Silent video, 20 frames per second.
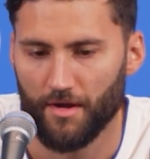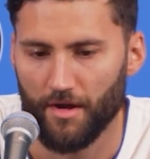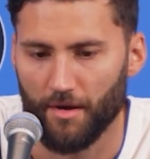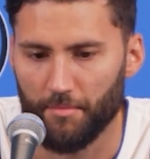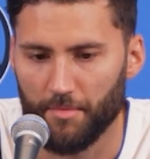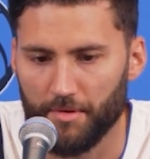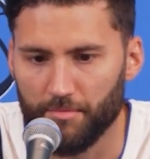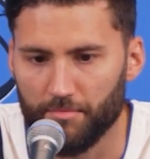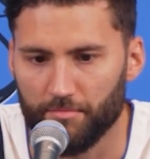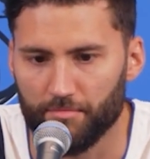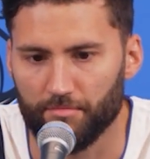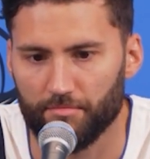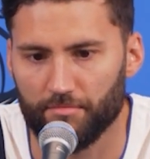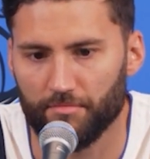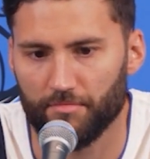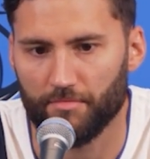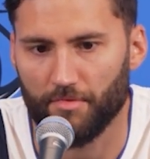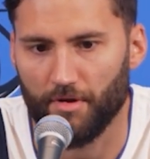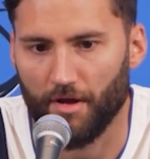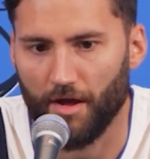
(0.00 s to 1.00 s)
I
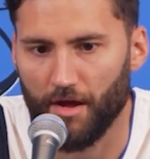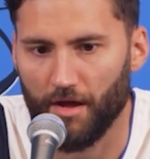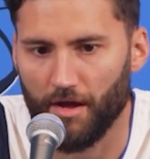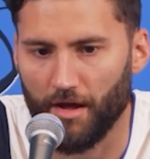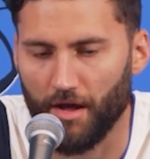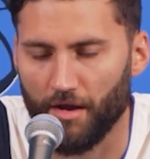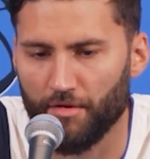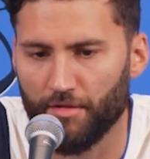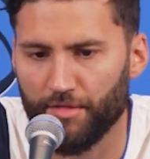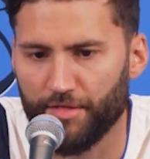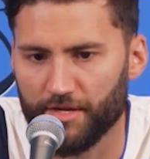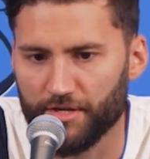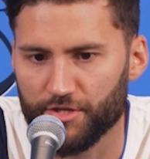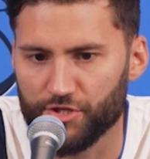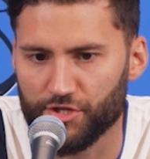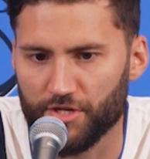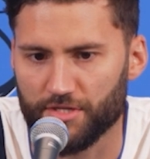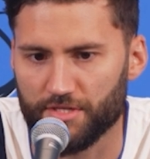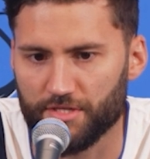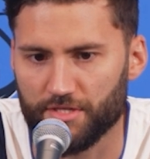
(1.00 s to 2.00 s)
mean, I don't think it's
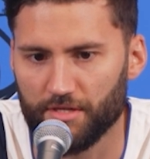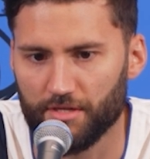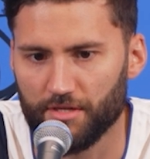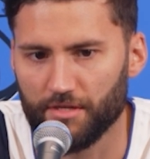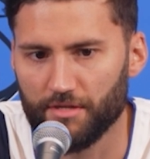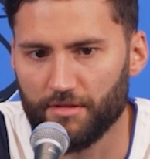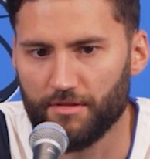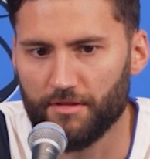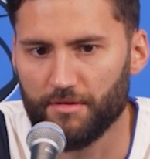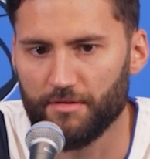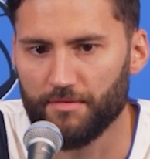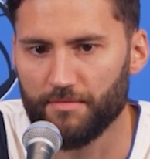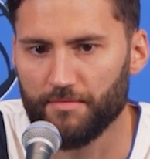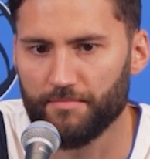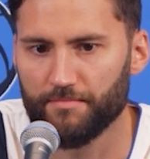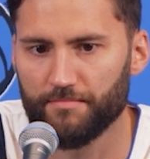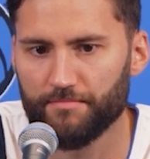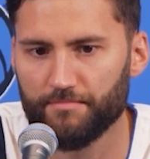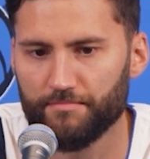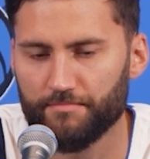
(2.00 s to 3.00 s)
just the
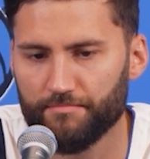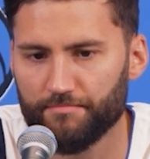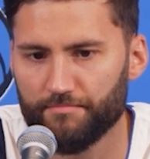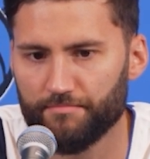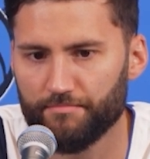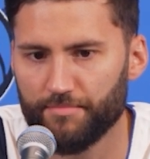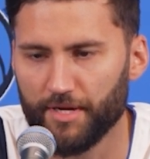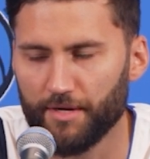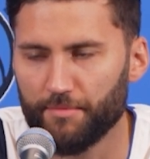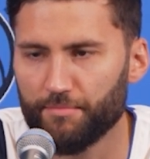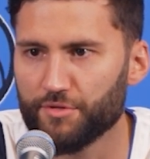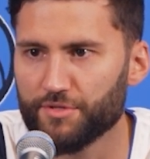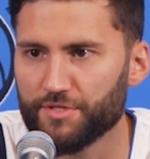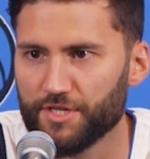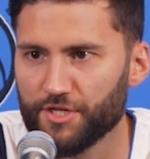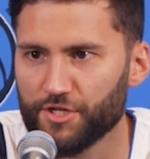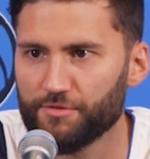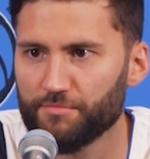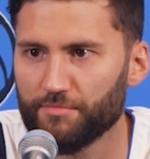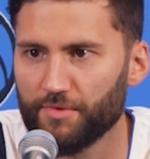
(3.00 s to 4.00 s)
big
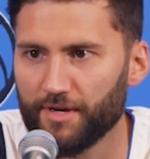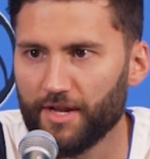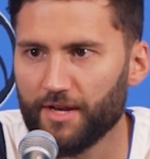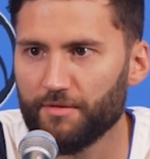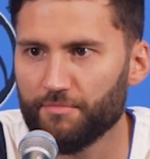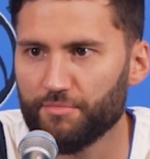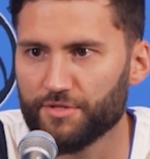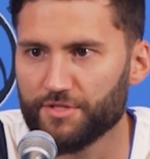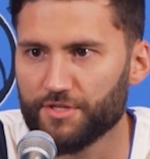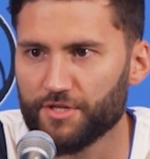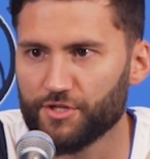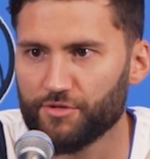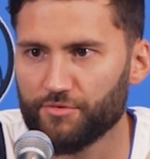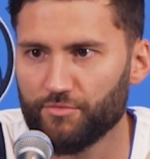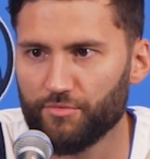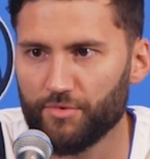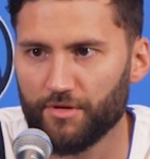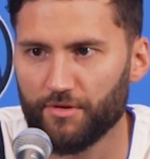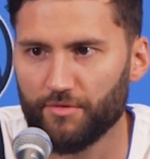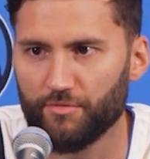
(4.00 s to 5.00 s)
position, but any
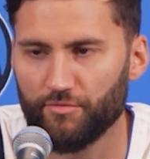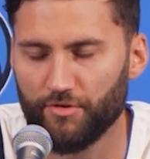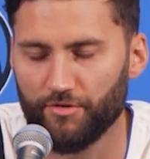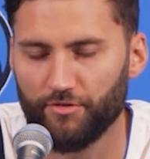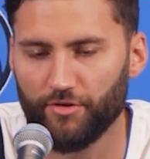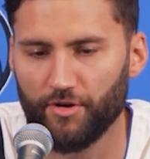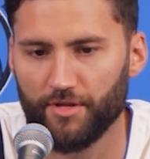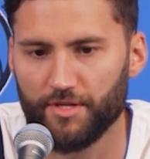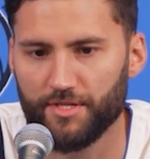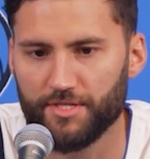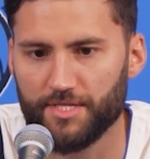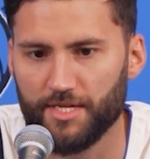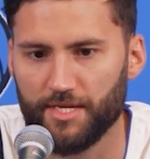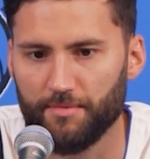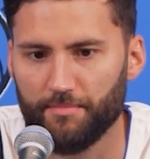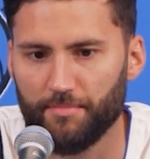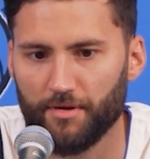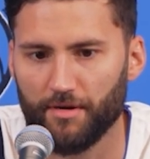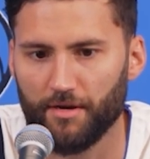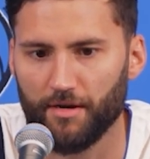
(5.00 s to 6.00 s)
position we're really
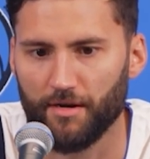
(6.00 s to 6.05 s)
deep.